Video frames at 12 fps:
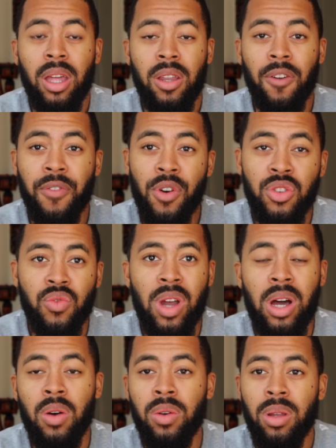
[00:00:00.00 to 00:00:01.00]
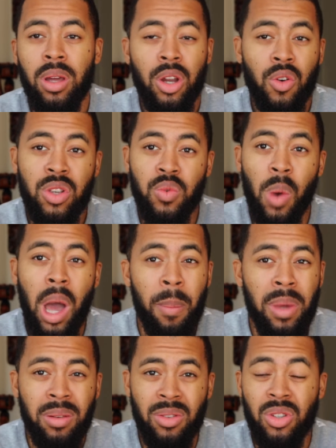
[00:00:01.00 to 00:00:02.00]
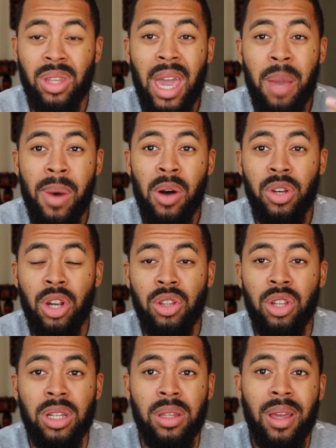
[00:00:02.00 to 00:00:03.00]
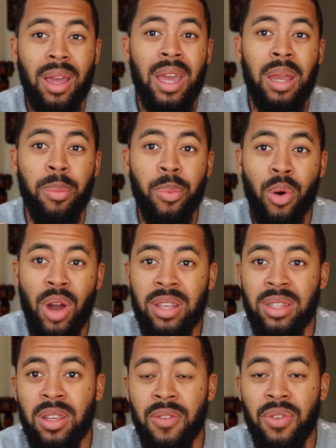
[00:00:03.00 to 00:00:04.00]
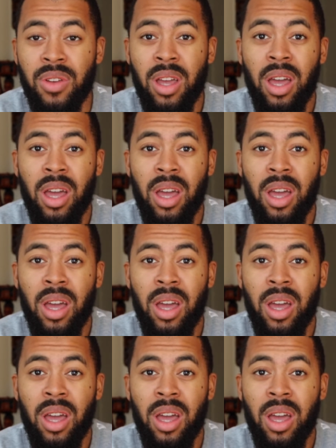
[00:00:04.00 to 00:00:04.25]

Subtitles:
The first round, Chris Weidman came out there, looked impressive.